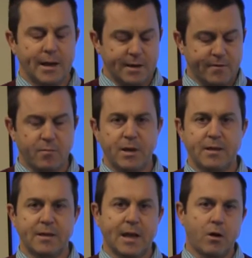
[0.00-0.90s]
It doesn't mean
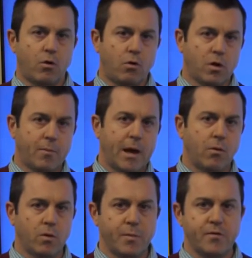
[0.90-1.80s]
that that whole
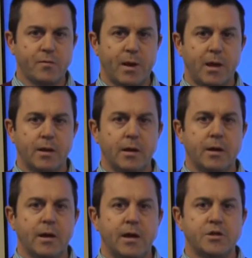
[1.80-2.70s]
amount will be spent.
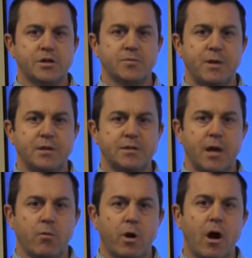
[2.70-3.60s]
It just means that
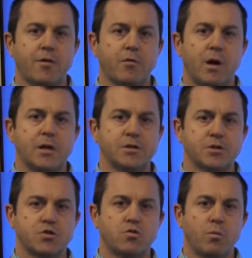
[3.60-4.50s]
it would authorize the
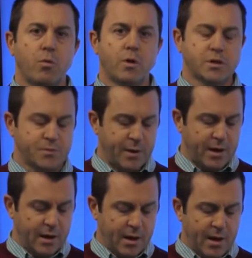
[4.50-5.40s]
school board to
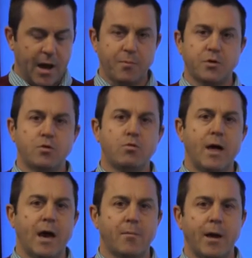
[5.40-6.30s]
spend up to
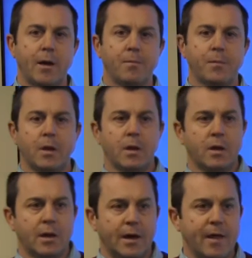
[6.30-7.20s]
that amount.
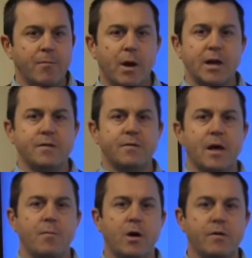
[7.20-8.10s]
That
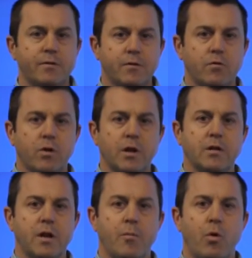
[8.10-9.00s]
money's
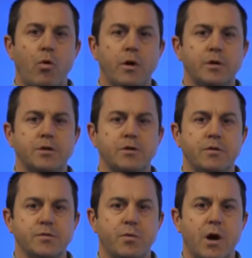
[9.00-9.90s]
critically important to
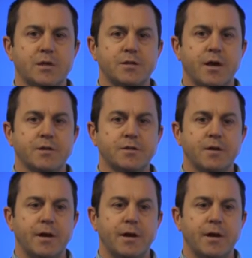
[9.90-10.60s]
this process.